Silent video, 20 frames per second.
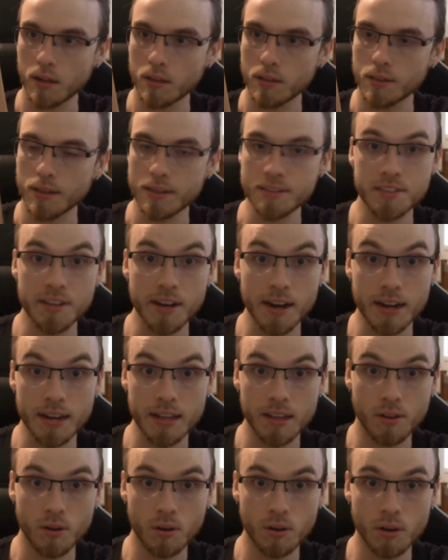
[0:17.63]
Is it any
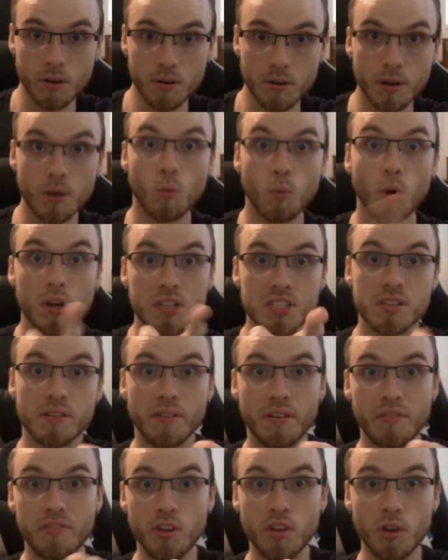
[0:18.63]
good? Watch the
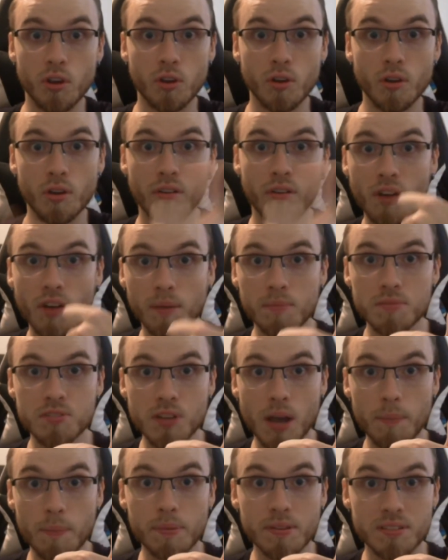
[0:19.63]
review, thumbs
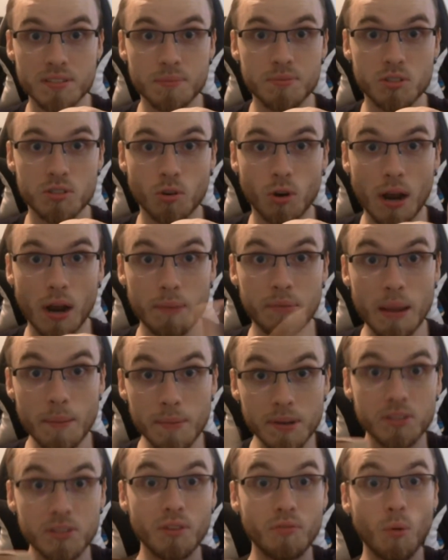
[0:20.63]
up and subscribe. Get me
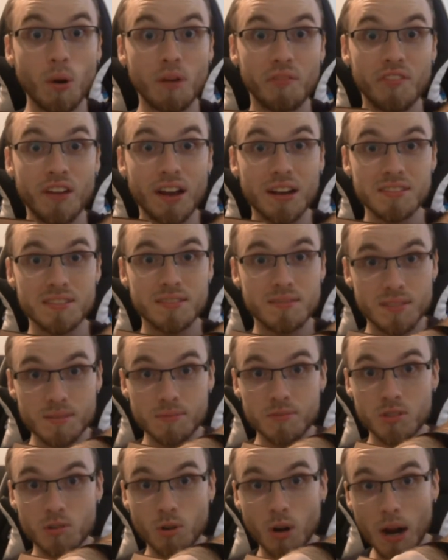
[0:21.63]
to 1,000
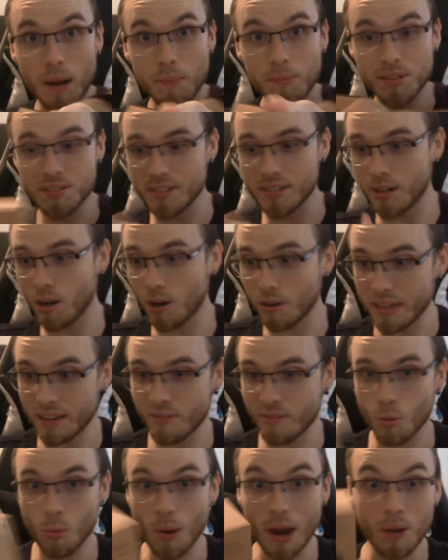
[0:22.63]
subscribers and I'll give
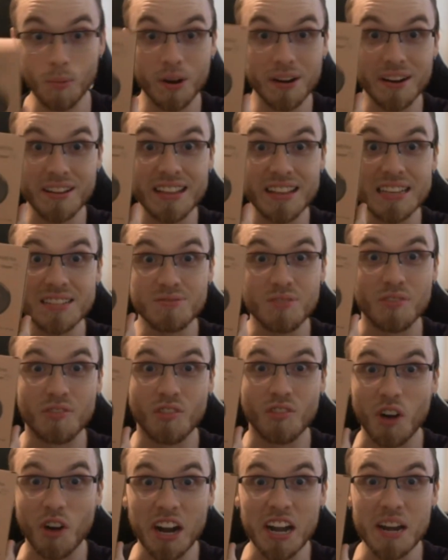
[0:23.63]
away one of these for
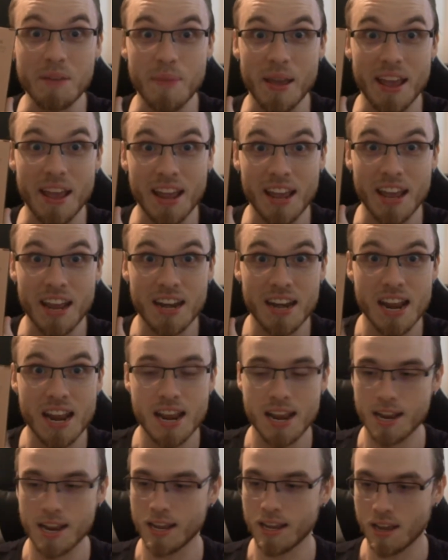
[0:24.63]
free, man.
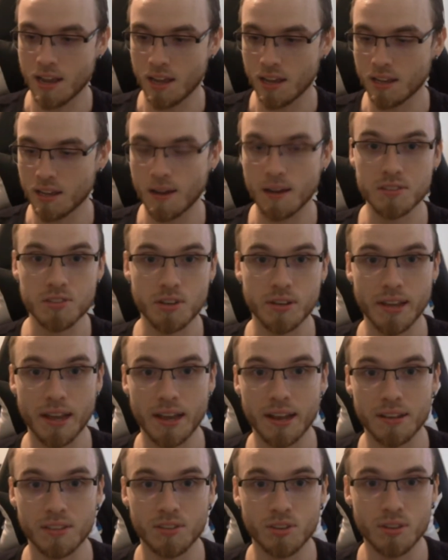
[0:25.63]
So
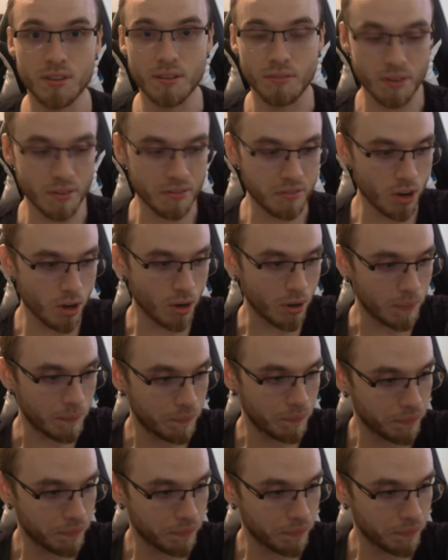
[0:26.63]
yeah, to the review.